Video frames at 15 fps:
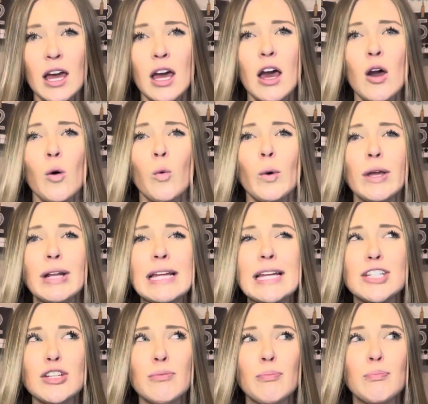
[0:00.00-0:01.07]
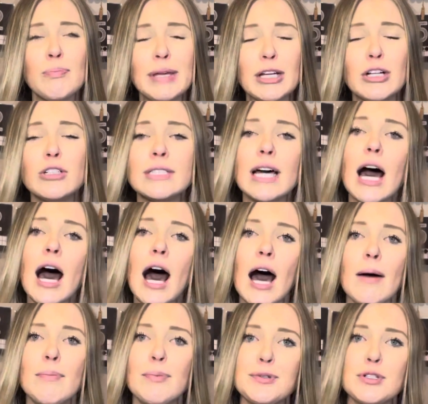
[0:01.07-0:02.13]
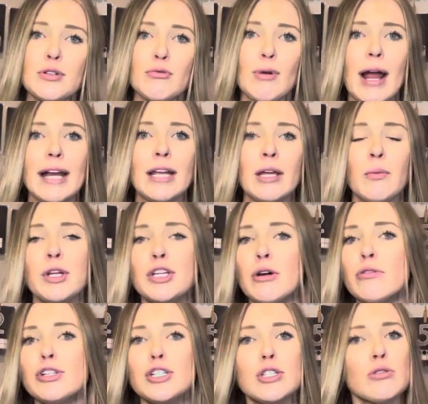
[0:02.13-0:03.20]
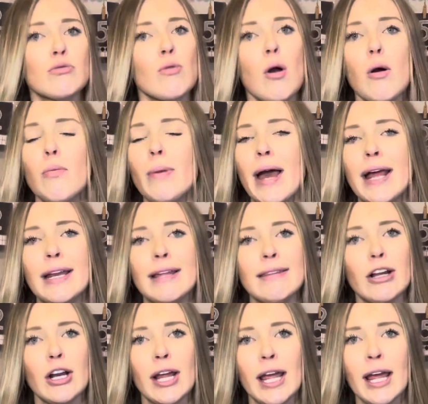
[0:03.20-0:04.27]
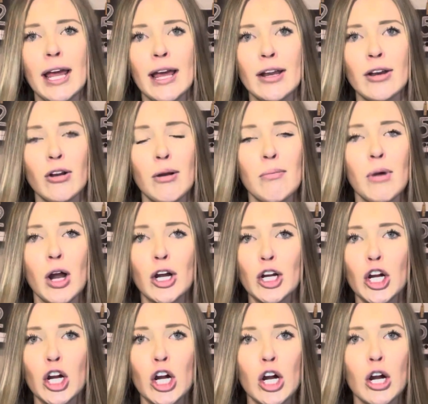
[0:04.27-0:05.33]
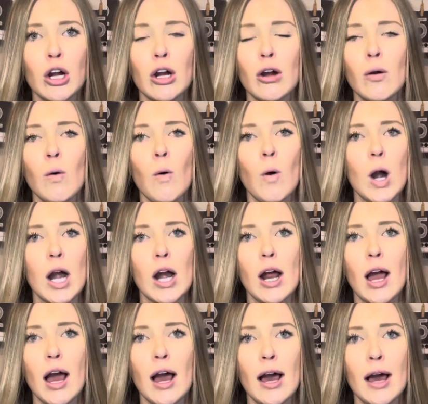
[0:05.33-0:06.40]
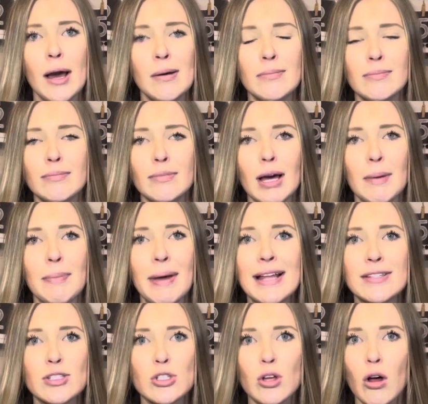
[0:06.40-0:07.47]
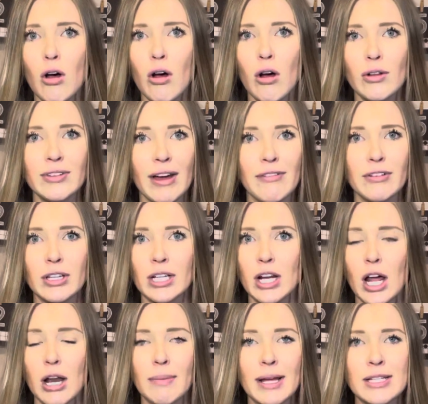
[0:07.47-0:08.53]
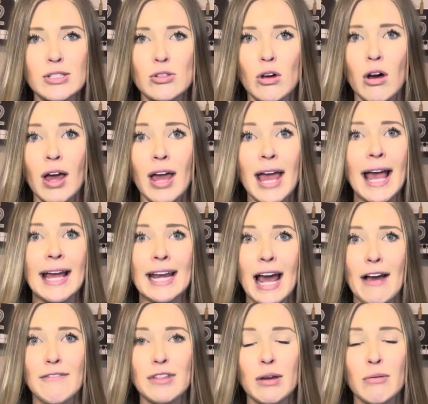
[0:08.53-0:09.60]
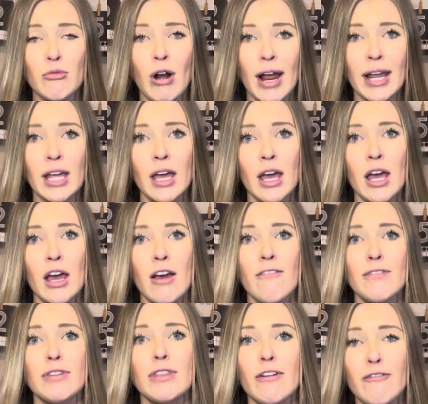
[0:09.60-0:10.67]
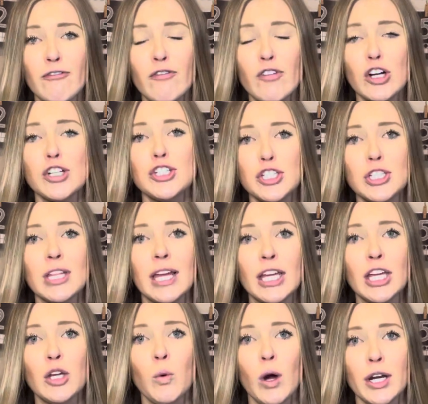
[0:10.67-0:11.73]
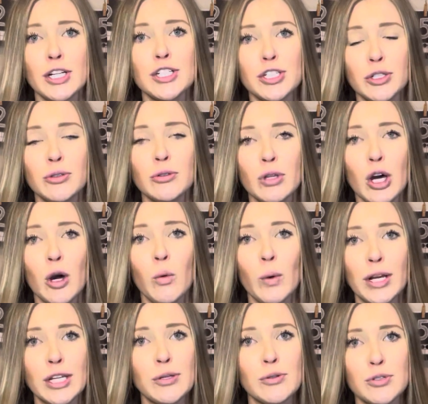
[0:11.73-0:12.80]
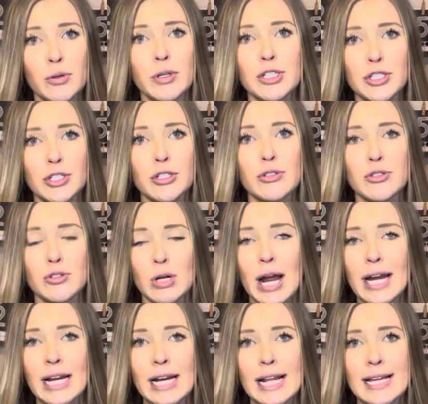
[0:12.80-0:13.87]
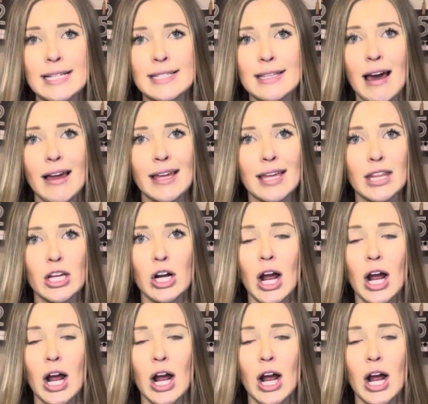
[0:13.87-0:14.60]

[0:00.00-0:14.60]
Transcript: We need to build up to writing. We don't just throw a pen in their hand or a marker or a pencil, definitely not a pencil, and have them write. The first thing you want to do though when you do introduce writing is either a